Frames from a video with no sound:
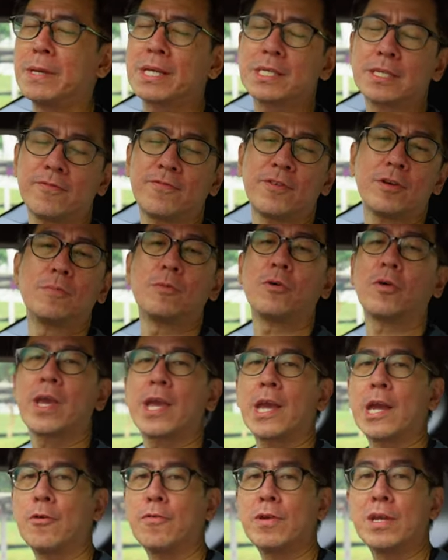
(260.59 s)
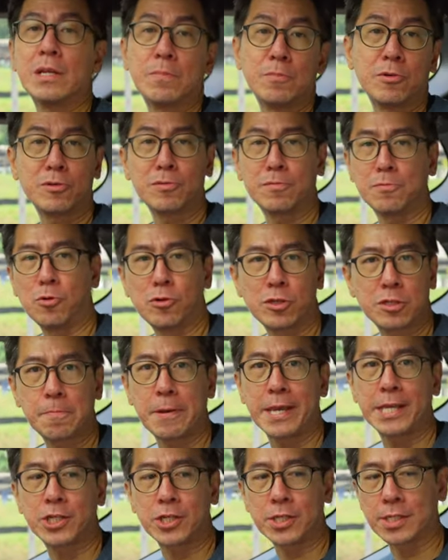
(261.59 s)
makes it feel more airy and more
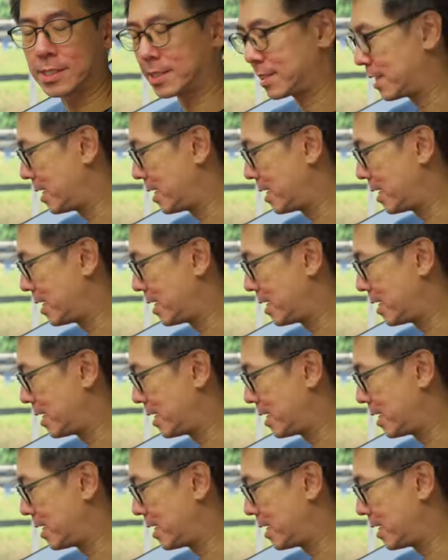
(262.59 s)
spacious.